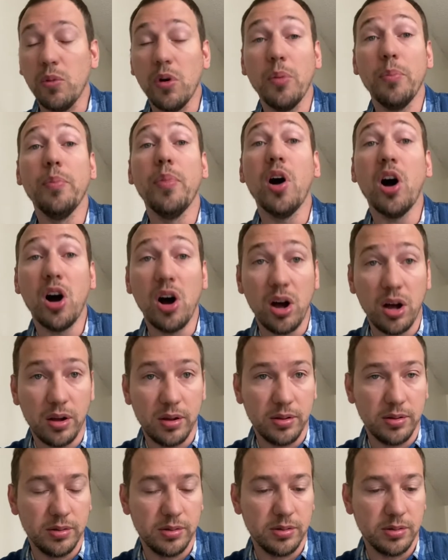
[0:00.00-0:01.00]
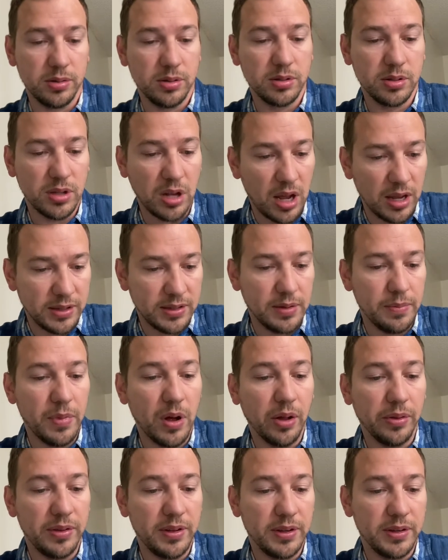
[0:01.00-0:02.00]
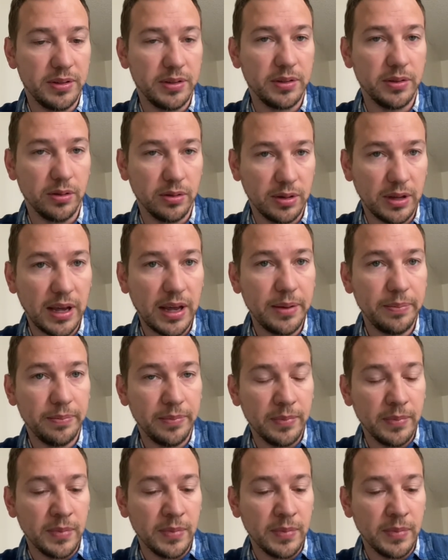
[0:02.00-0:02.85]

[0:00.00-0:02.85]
what Paul talks about this, okay?